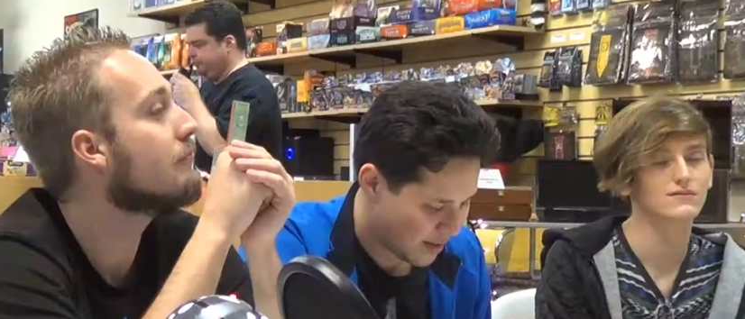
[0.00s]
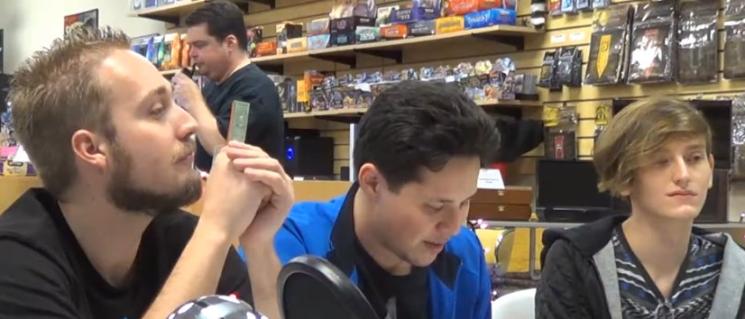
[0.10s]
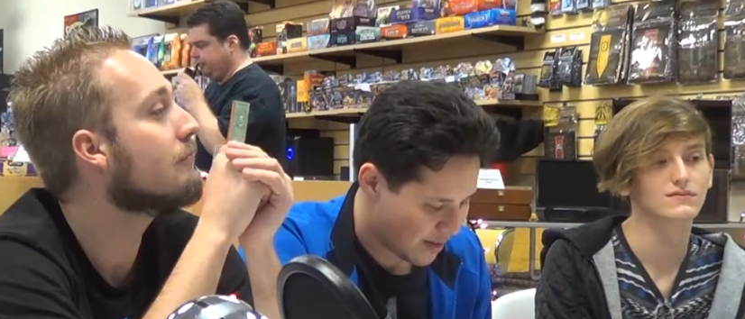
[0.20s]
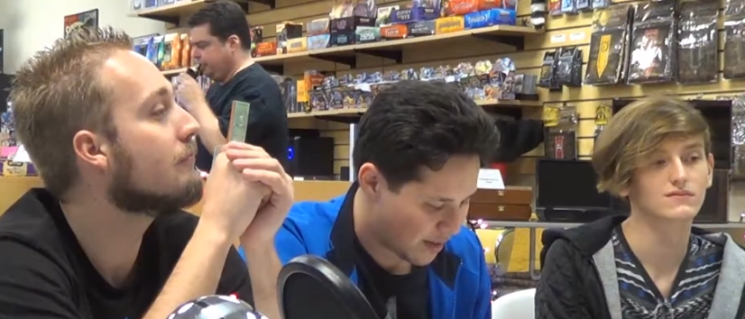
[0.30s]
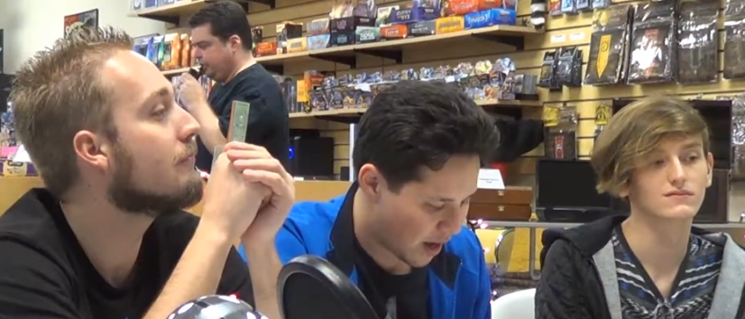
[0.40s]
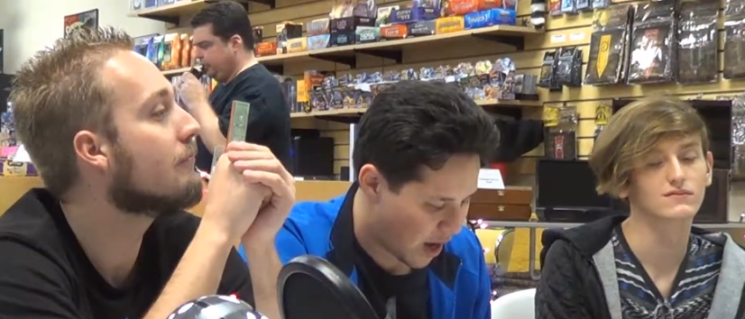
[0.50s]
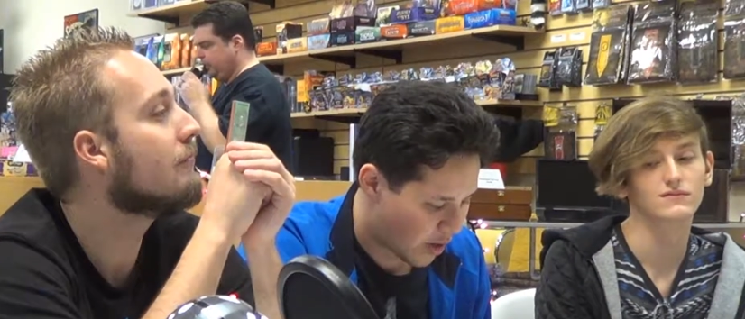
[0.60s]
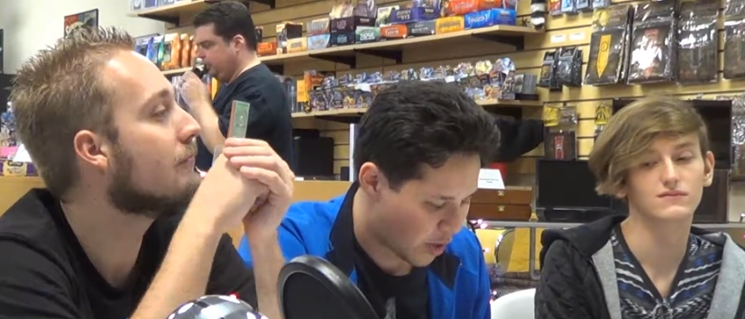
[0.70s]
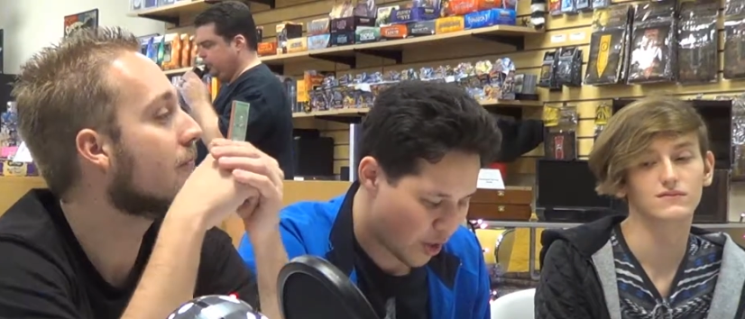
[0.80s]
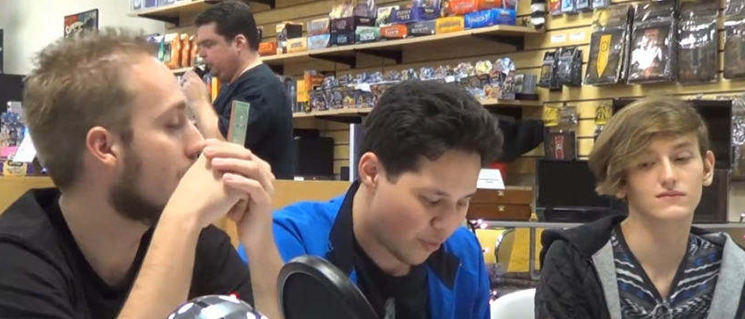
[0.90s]
Speaker 1: Jared?
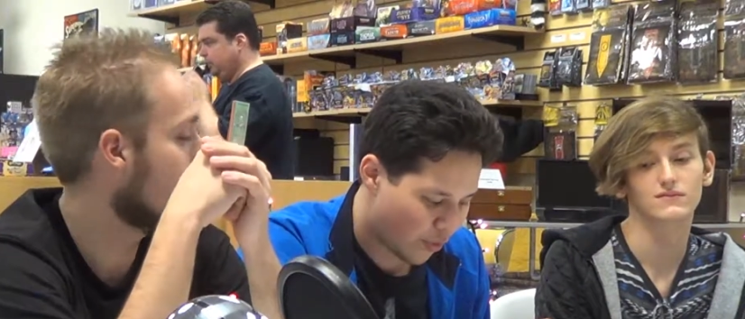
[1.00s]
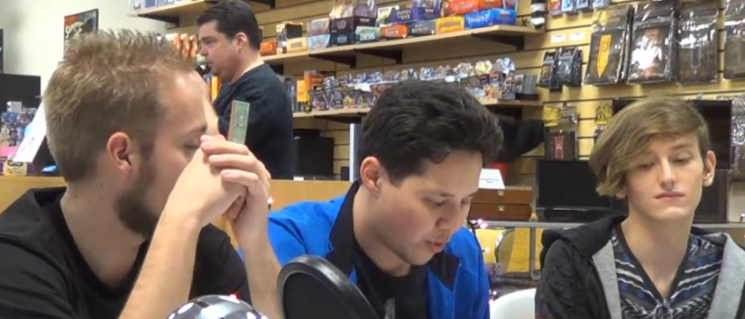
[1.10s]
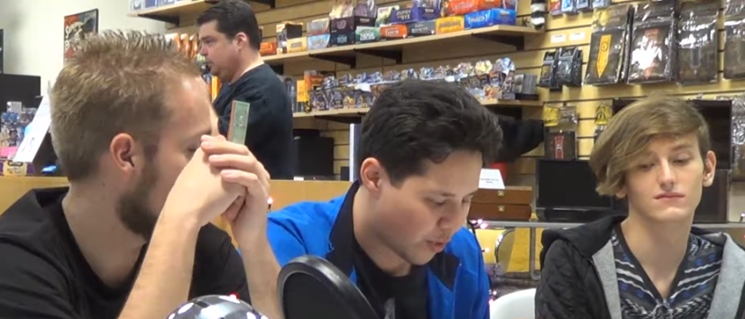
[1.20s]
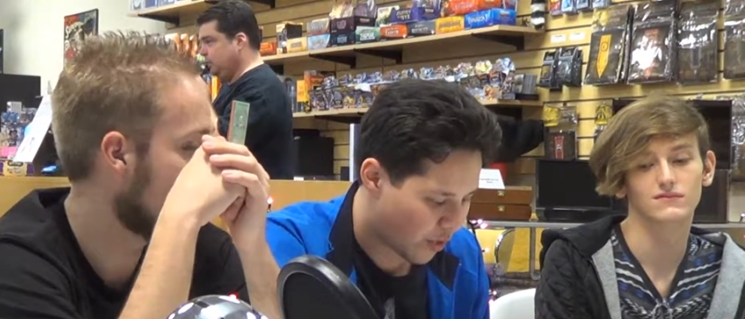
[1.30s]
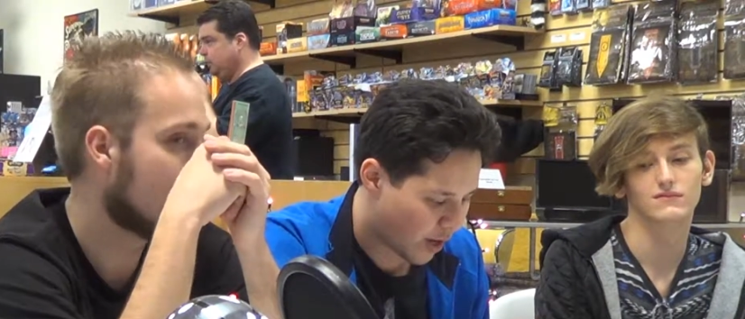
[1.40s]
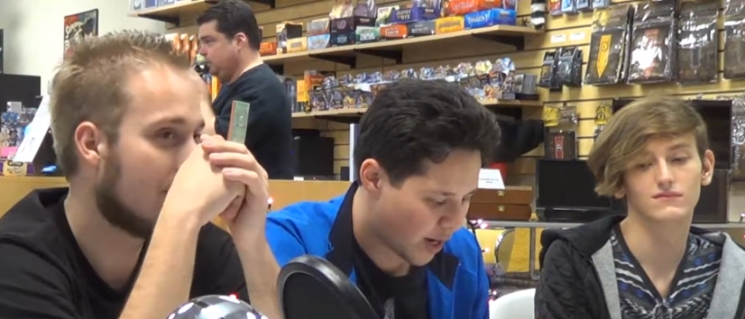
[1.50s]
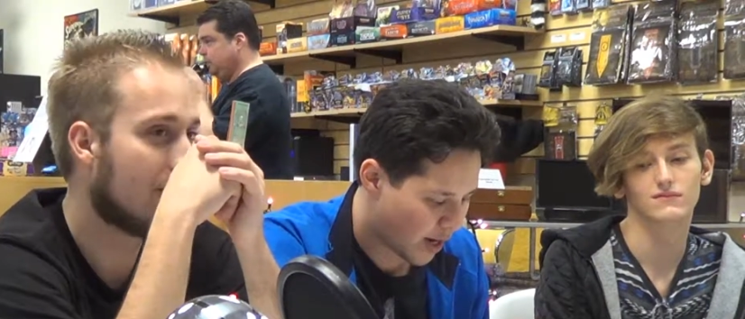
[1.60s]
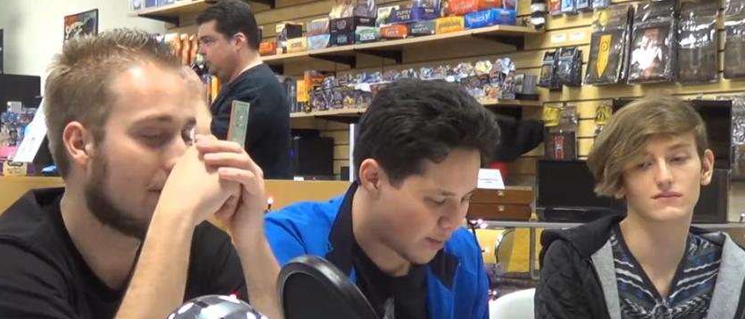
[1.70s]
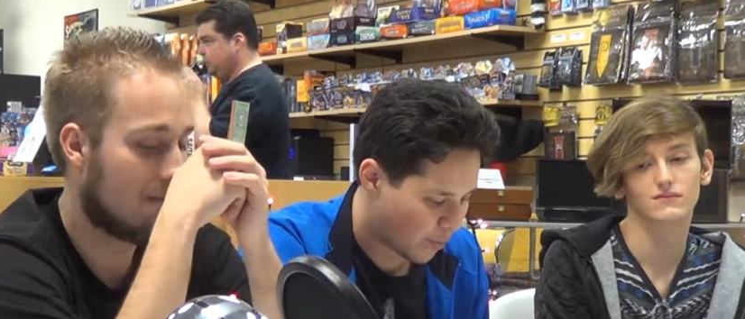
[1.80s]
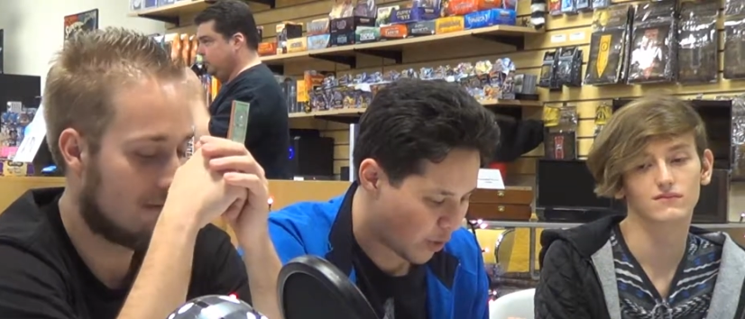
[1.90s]
I'll go for,
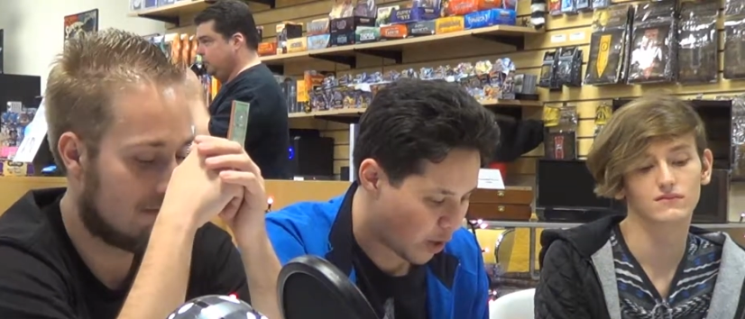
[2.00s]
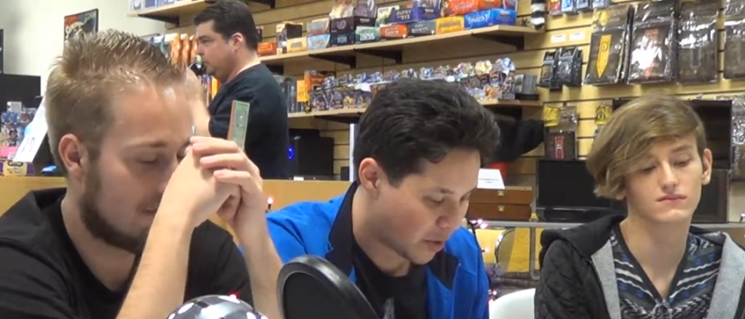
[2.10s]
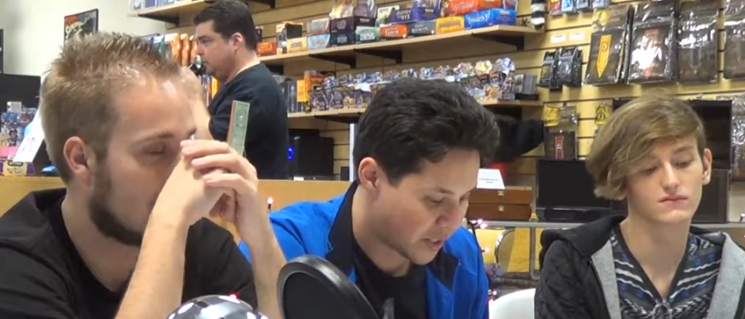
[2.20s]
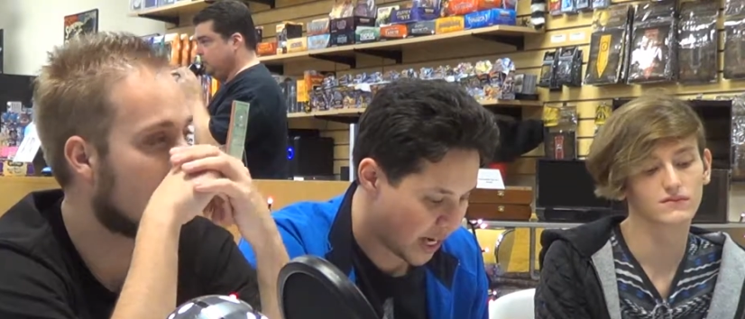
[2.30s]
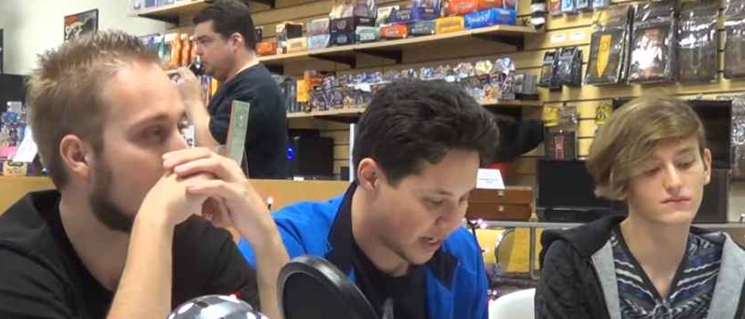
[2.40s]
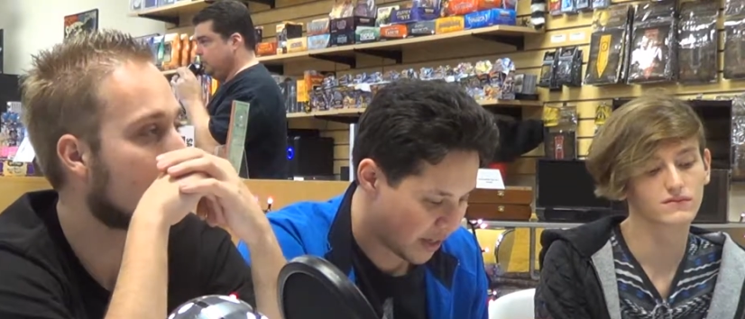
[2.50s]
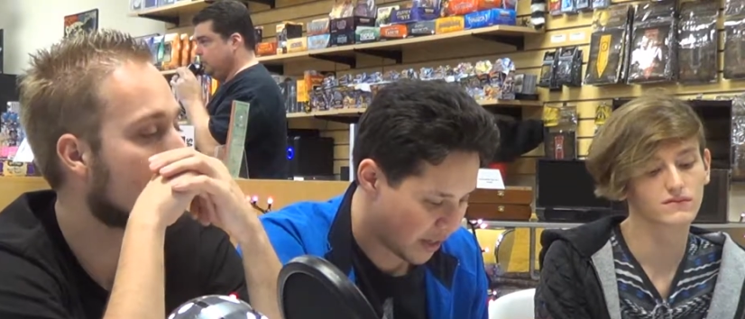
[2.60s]
I'll attack it